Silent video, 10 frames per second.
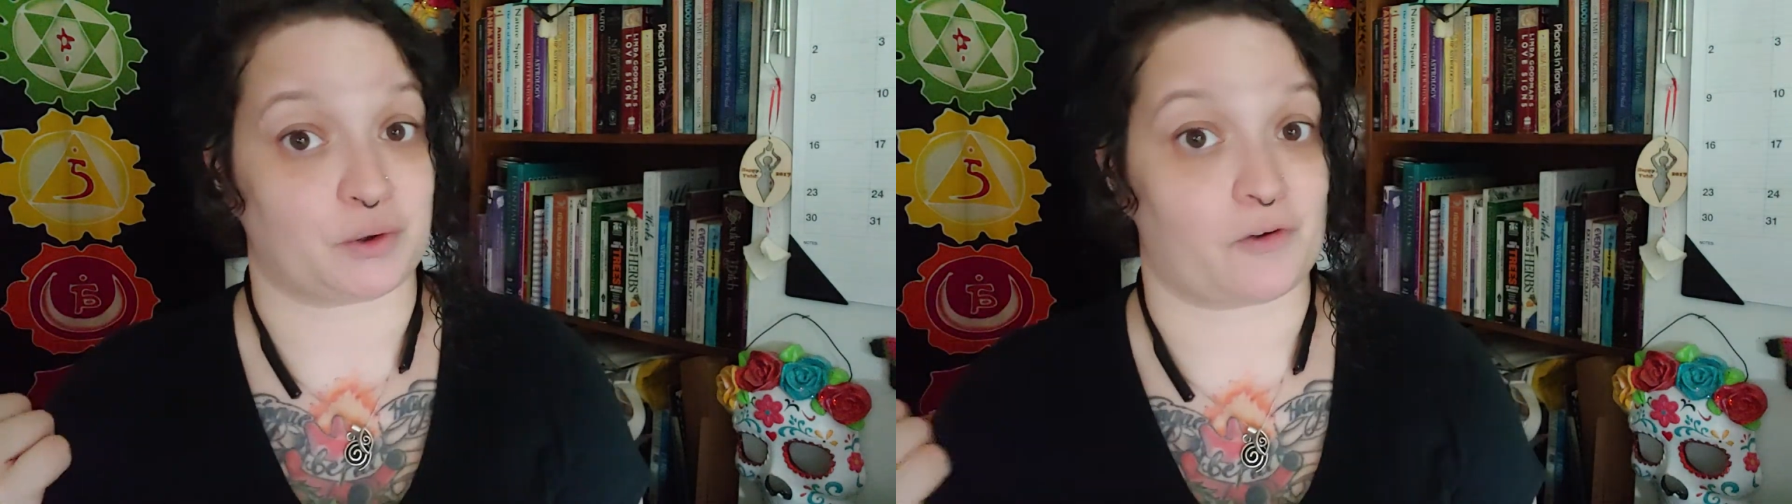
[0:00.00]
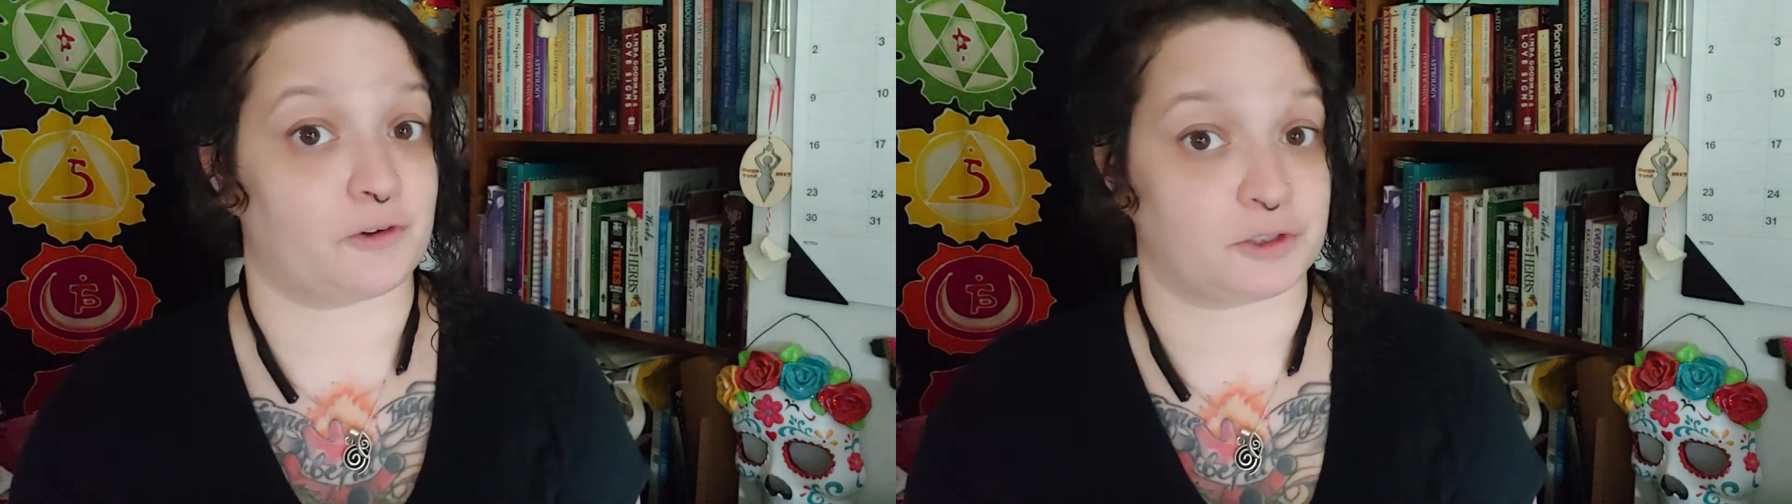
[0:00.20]

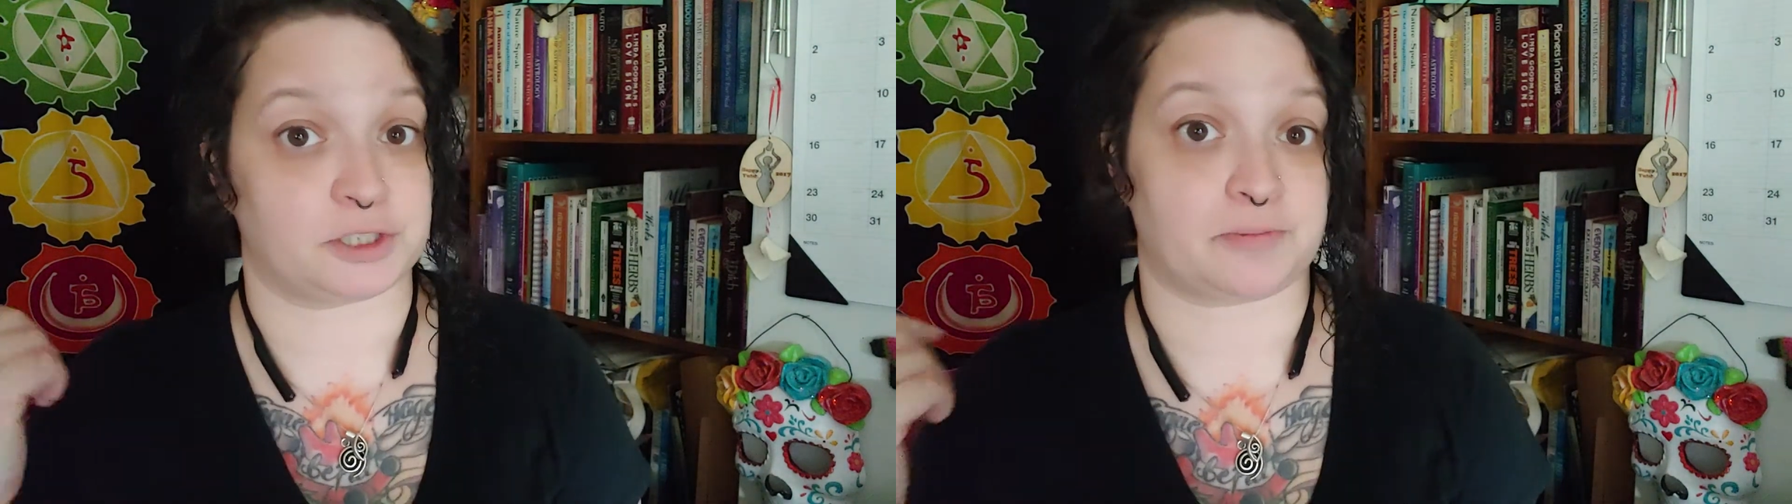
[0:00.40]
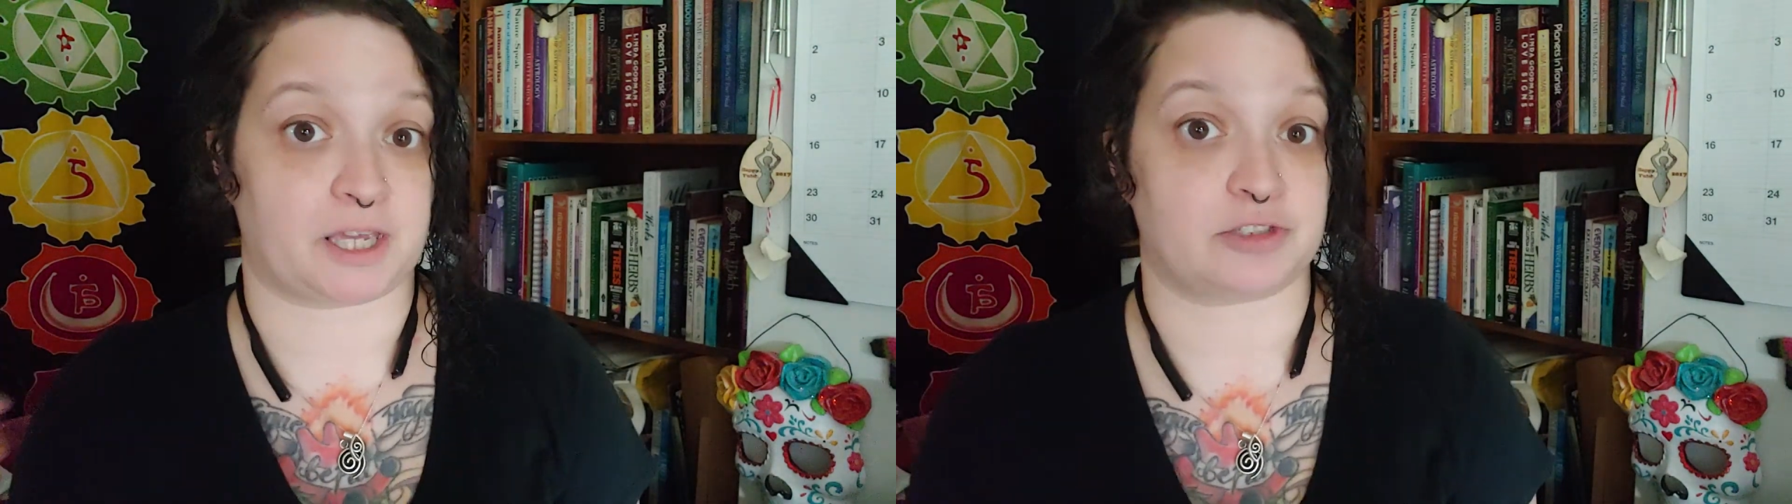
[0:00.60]
over
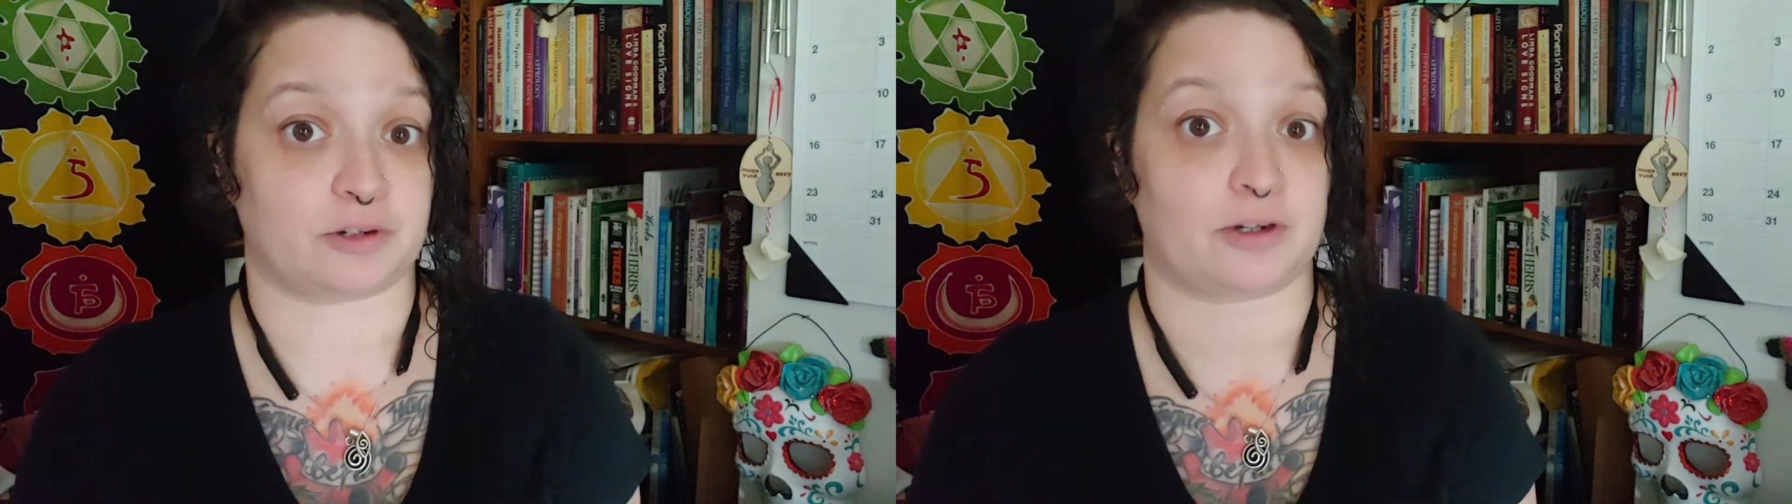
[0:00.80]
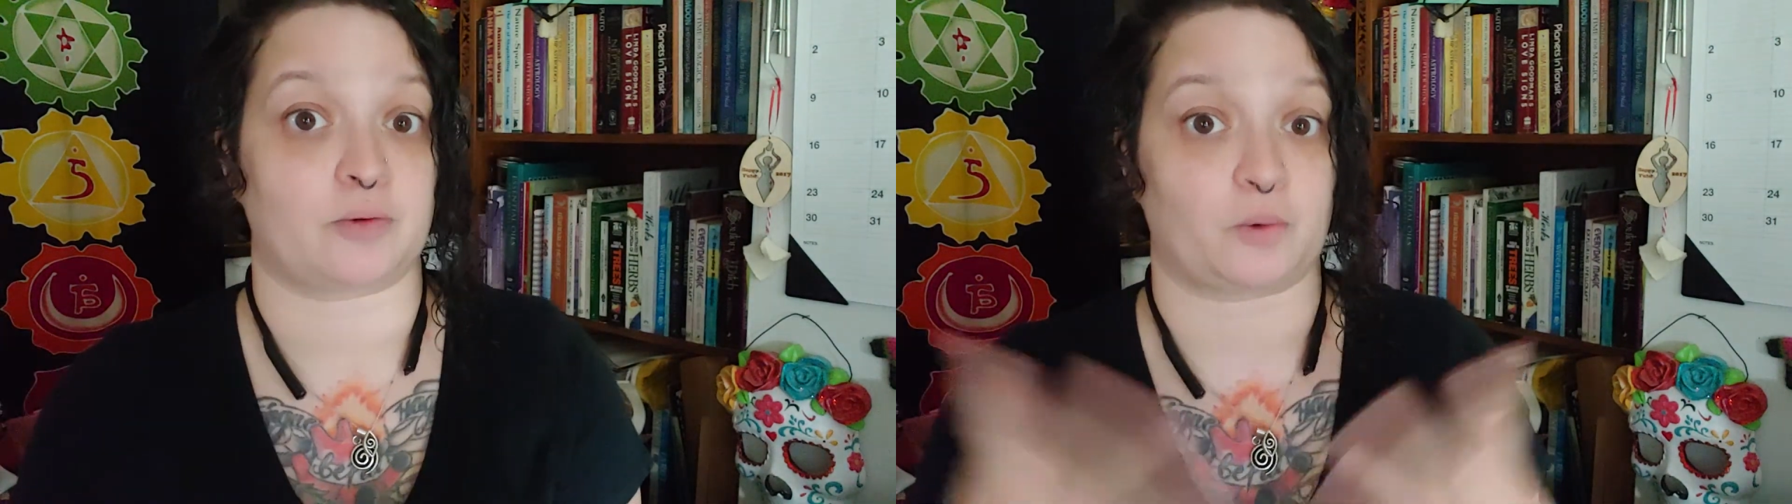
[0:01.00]
to
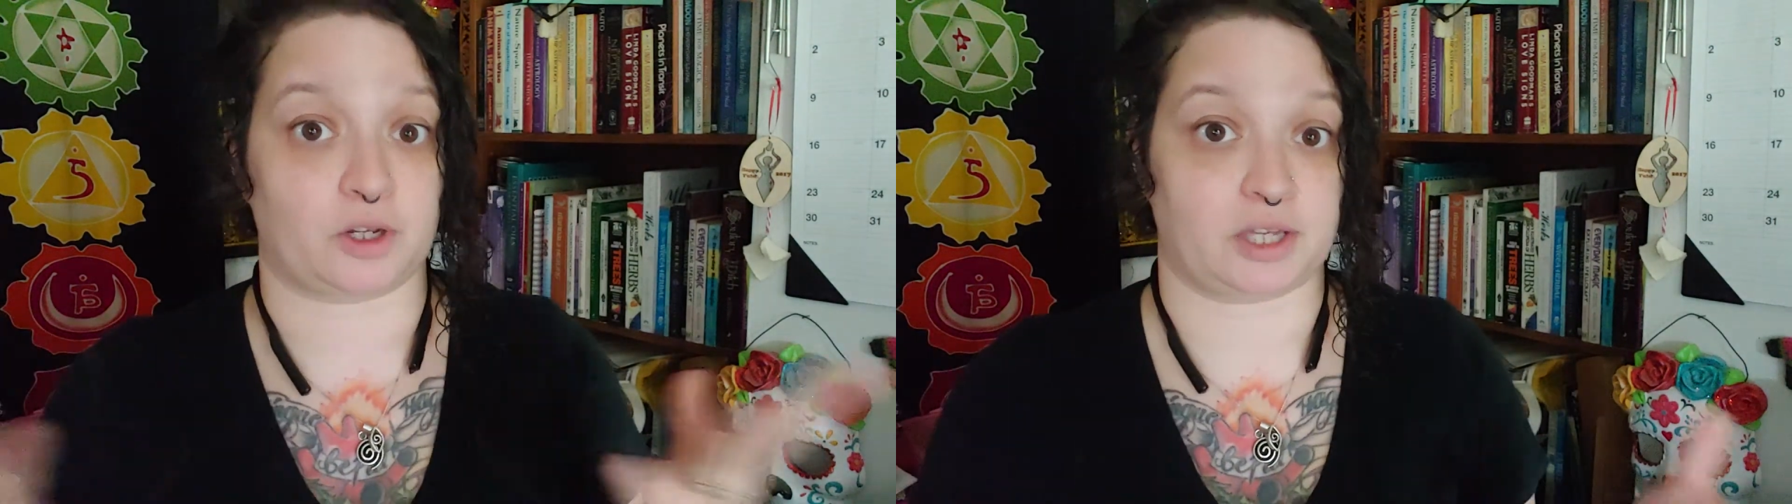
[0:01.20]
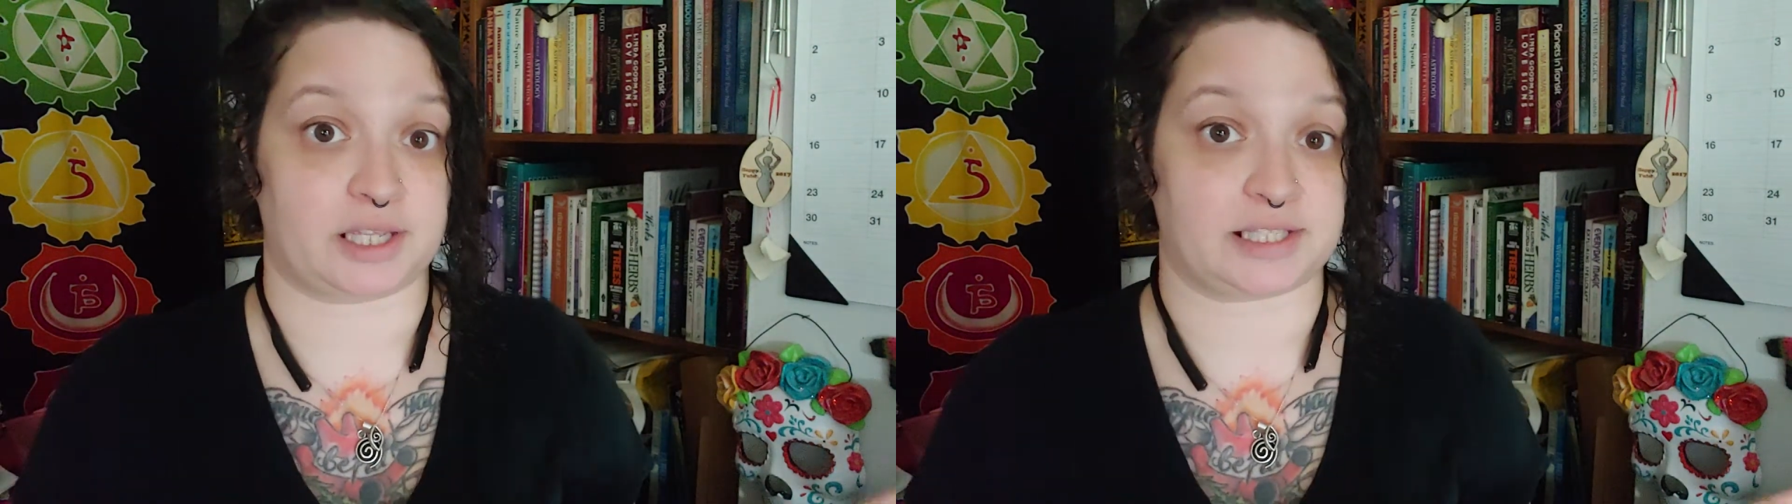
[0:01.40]
Patreon where
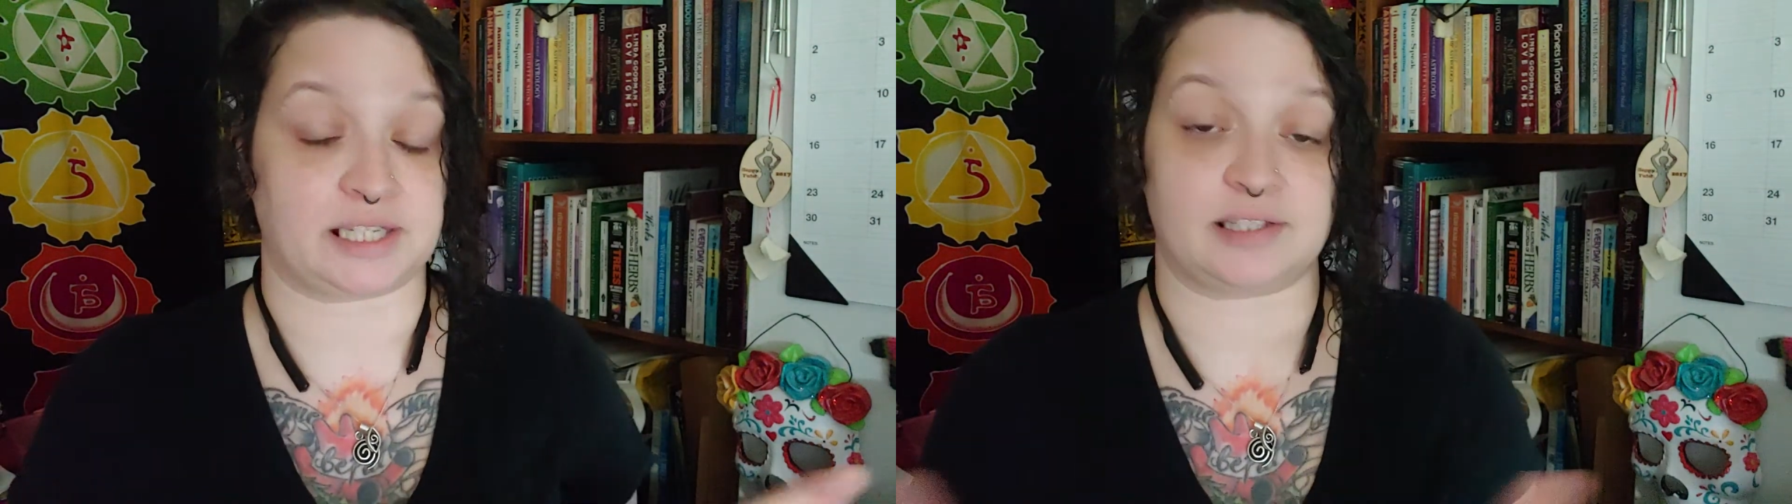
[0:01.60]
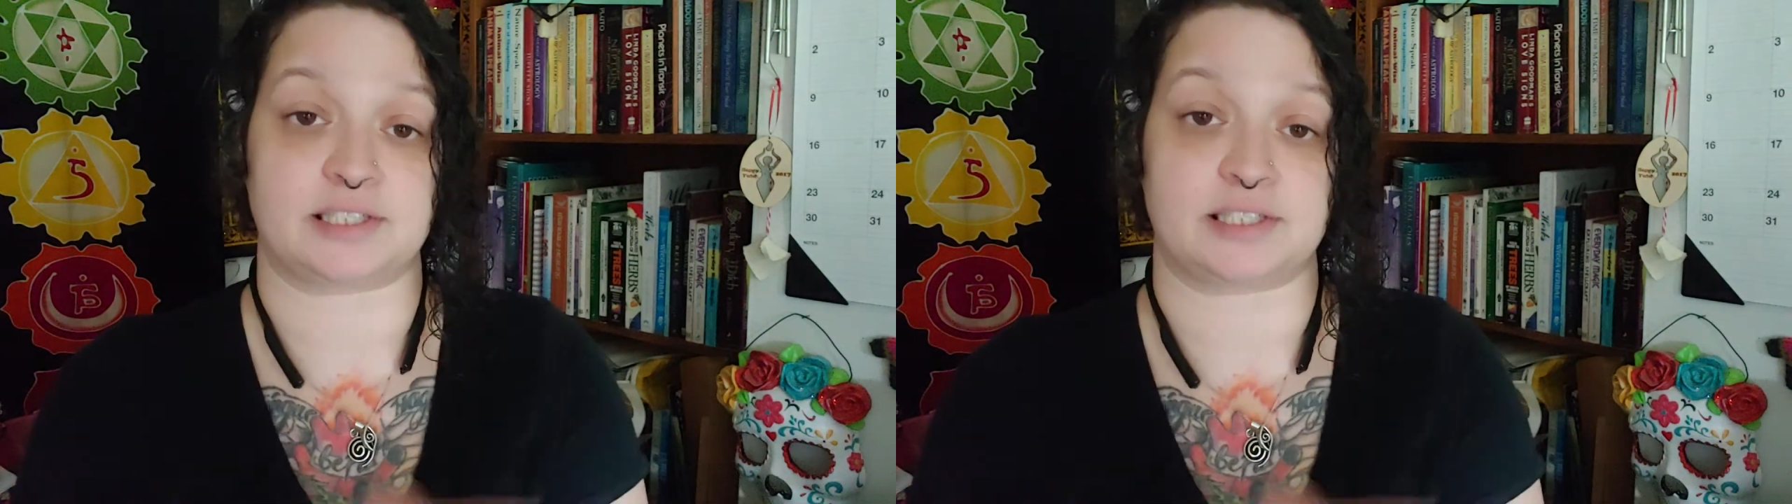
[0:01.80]
you can see it.